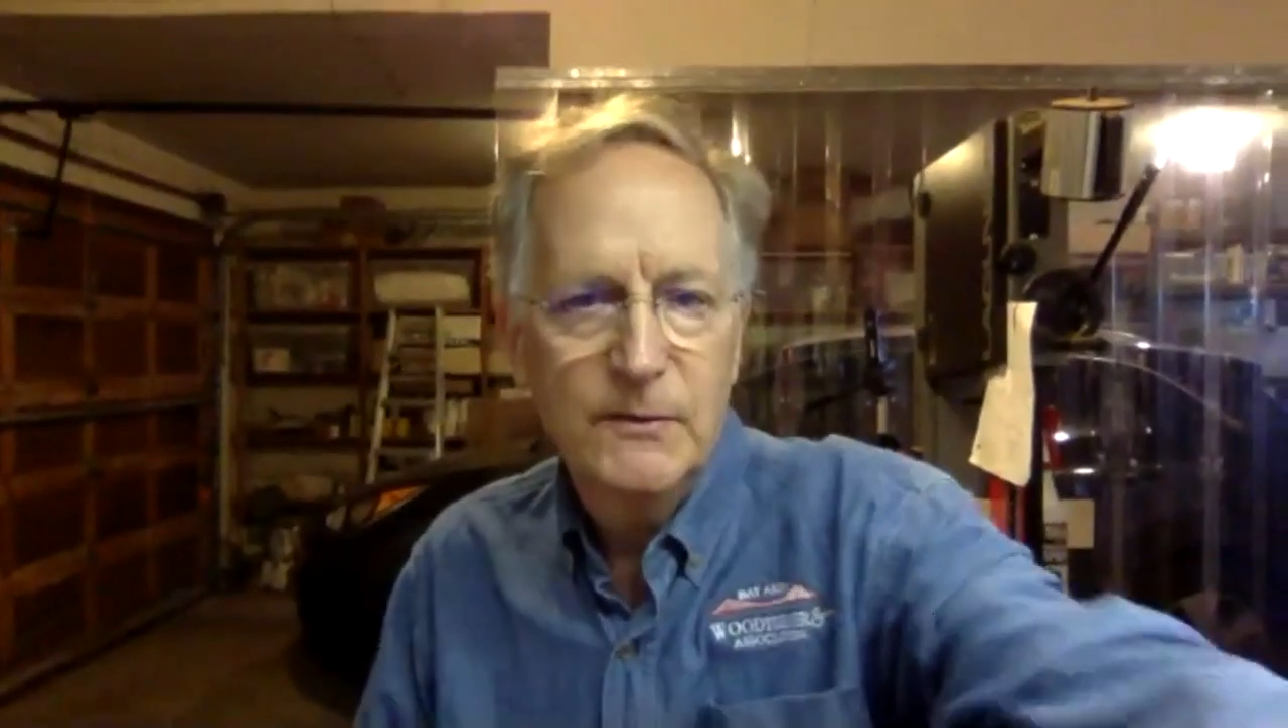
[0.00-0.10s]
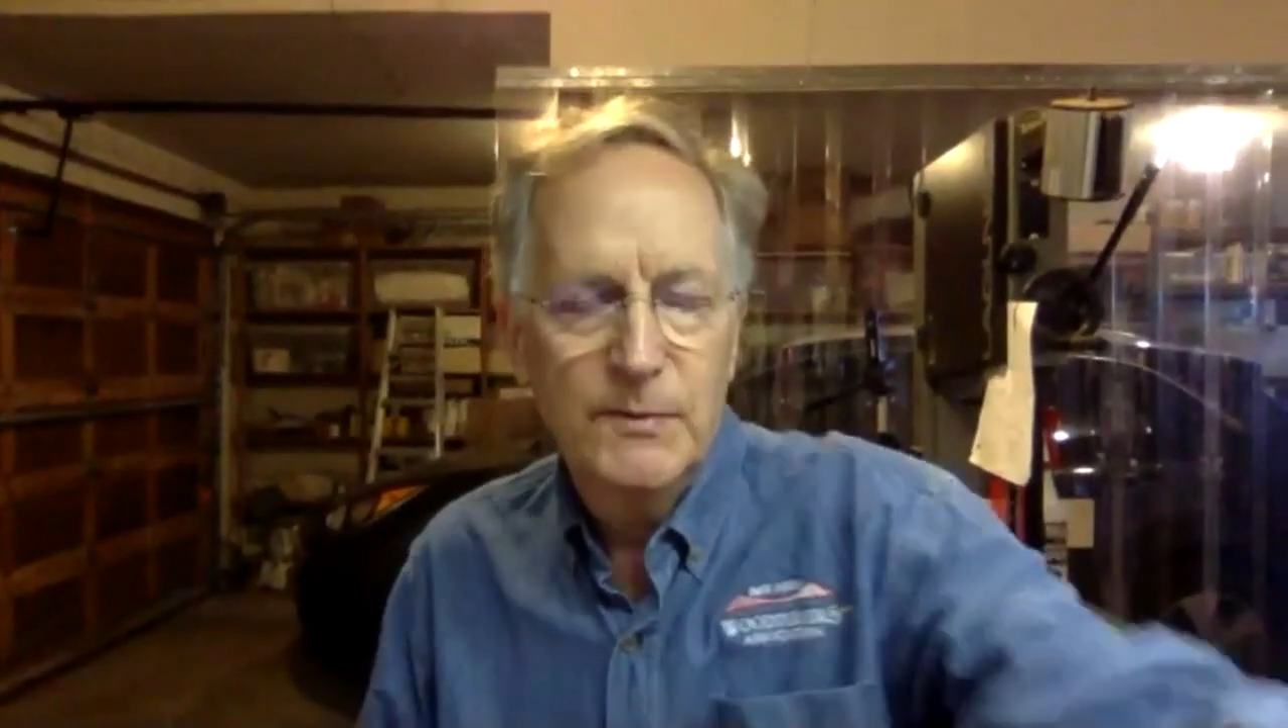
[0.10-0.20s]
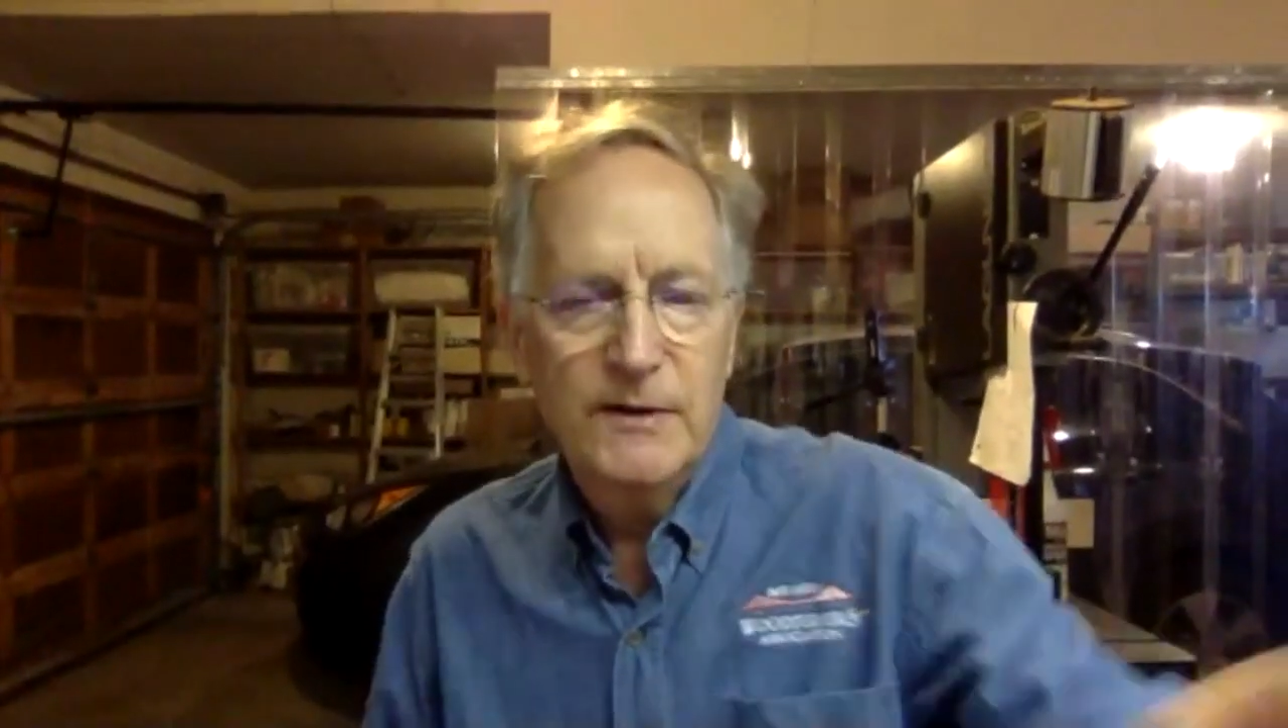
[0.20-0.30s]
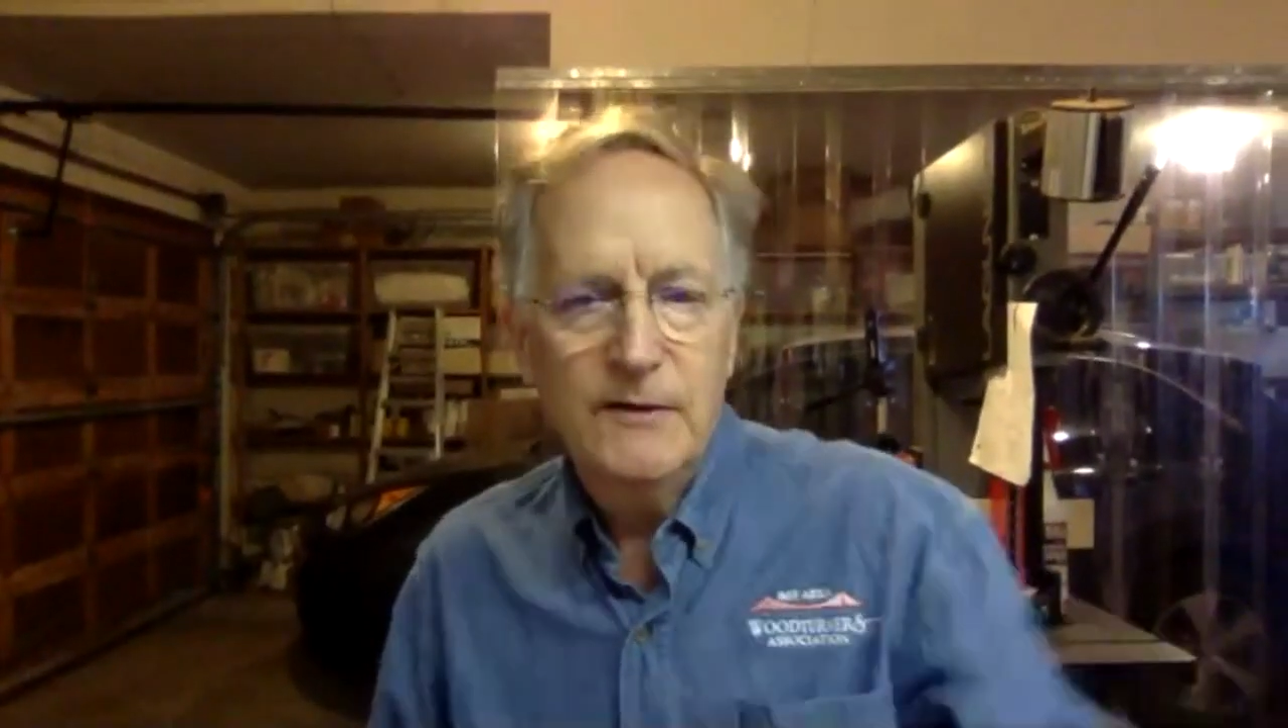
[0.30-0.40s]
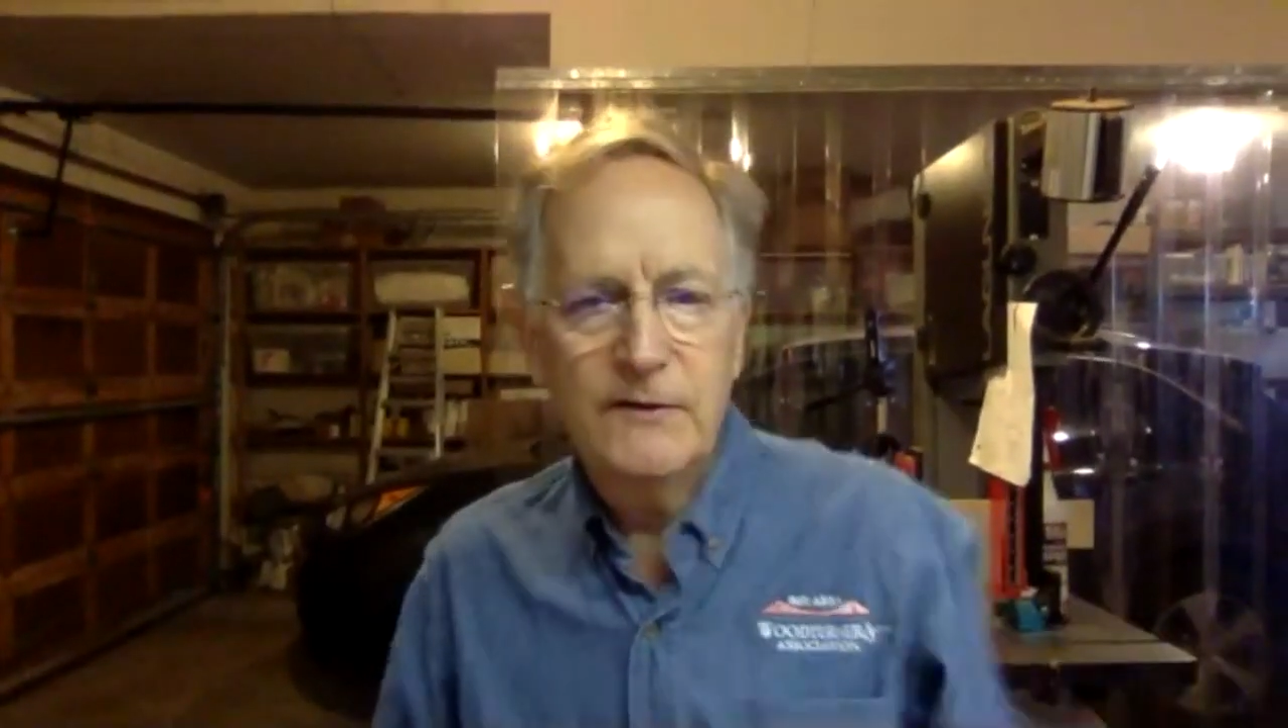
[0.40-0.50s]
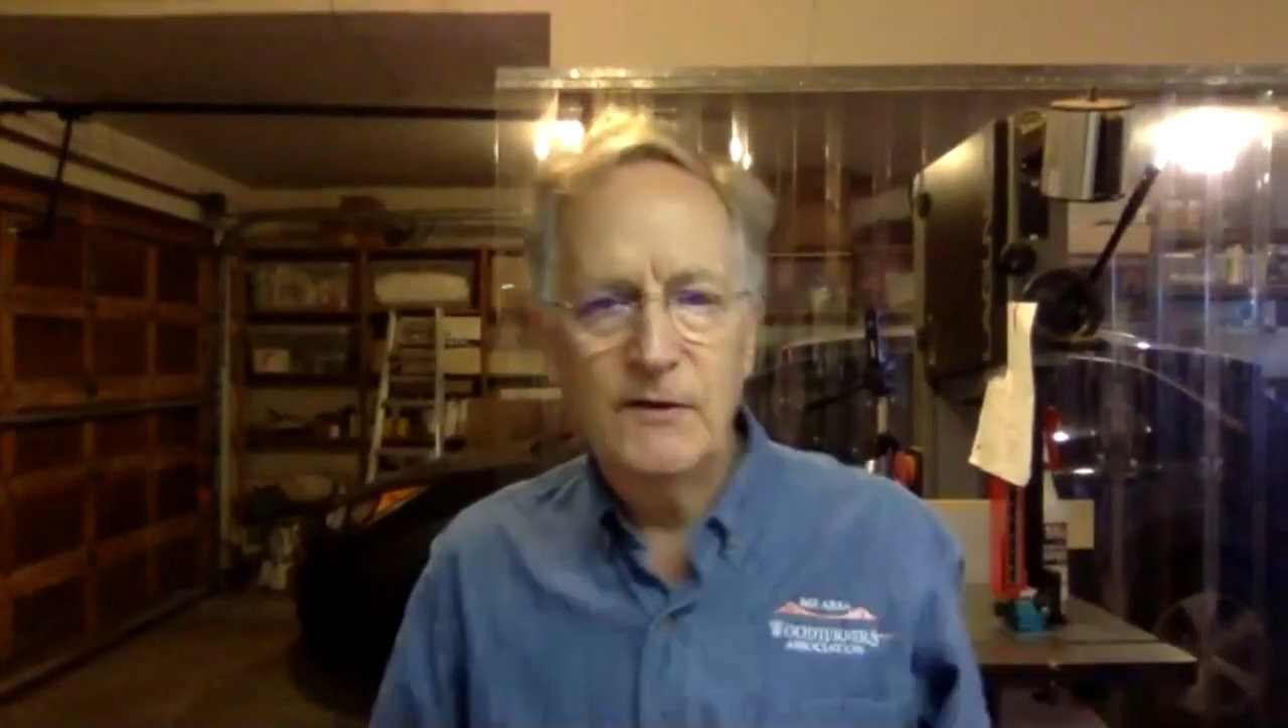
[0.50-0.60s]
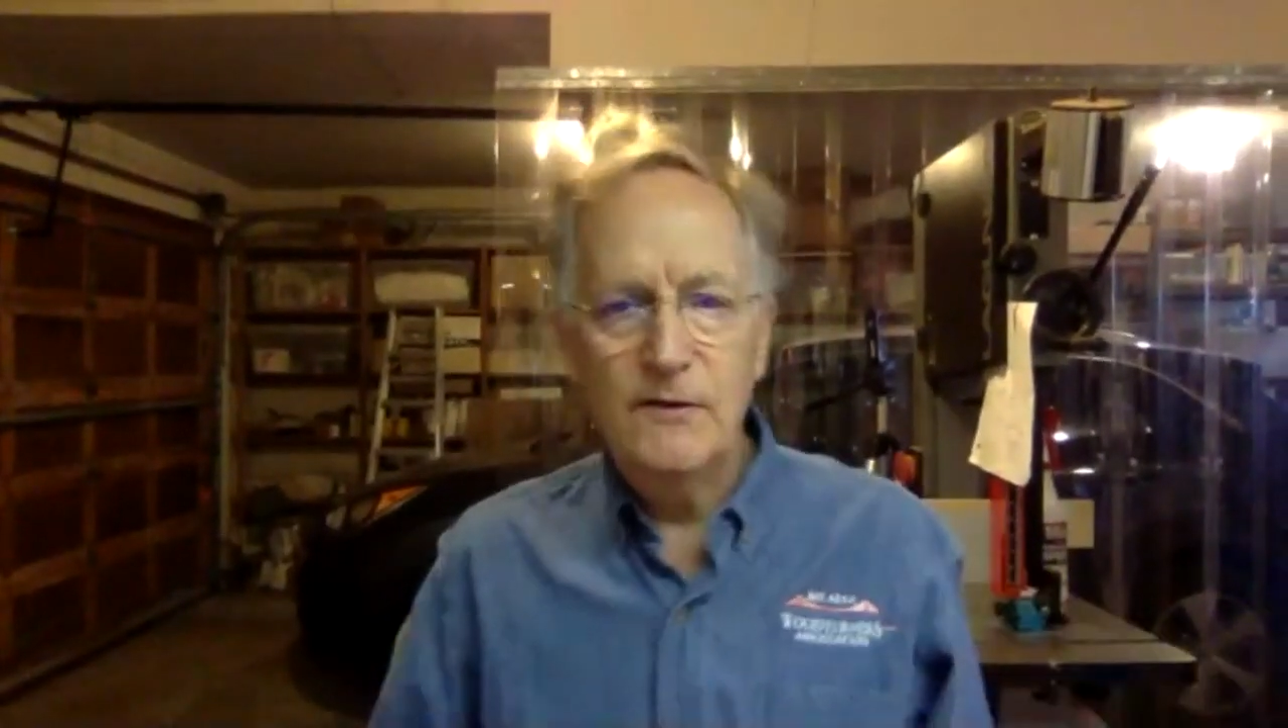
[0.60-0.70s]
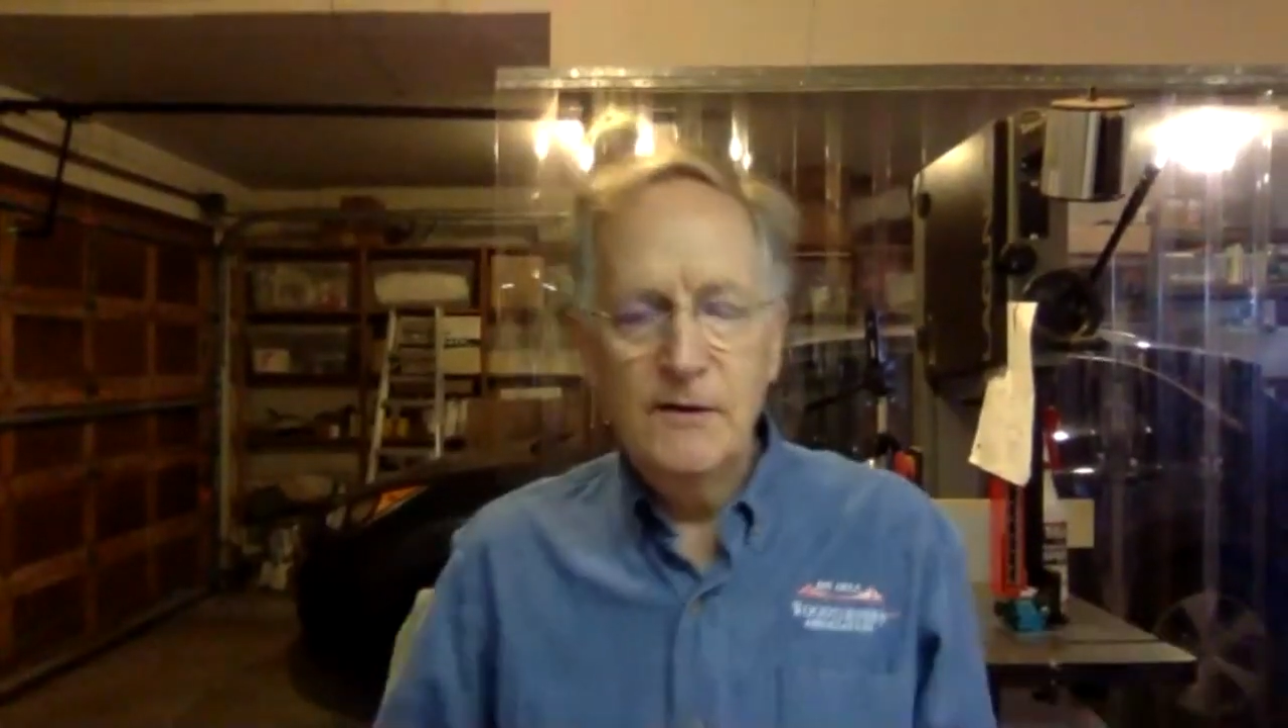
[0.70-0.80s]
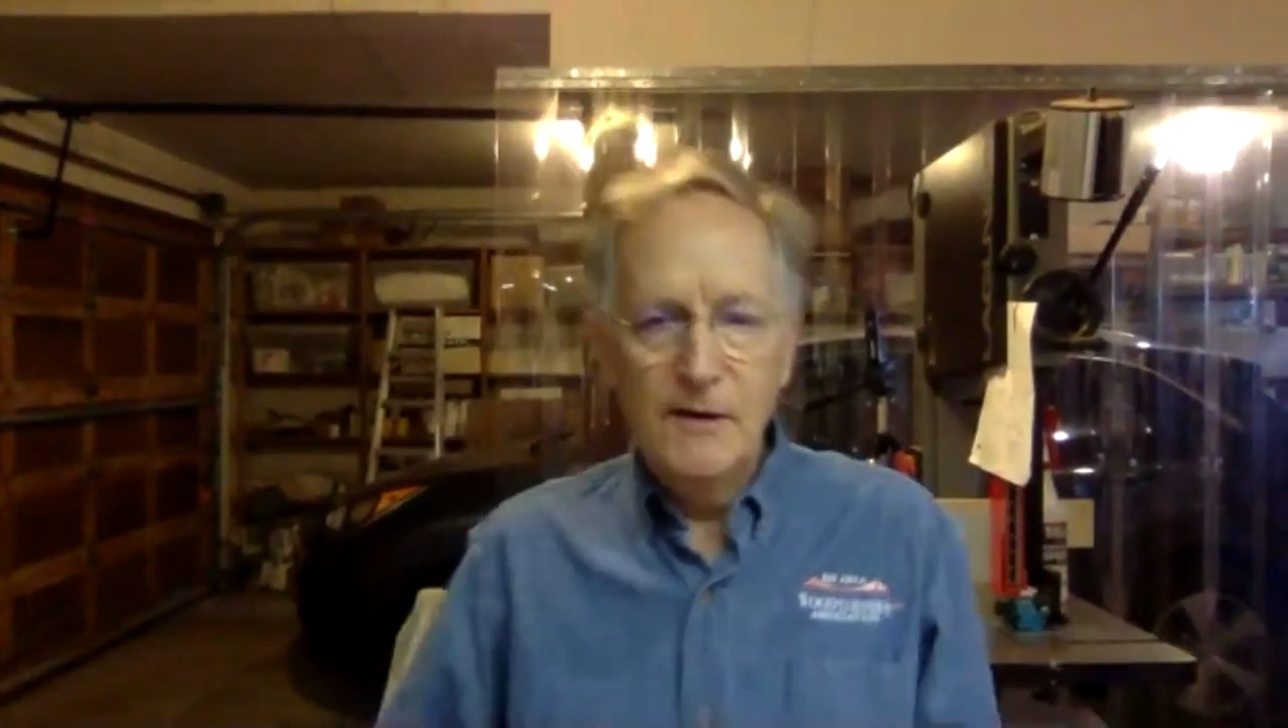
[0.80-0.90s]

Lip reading: but also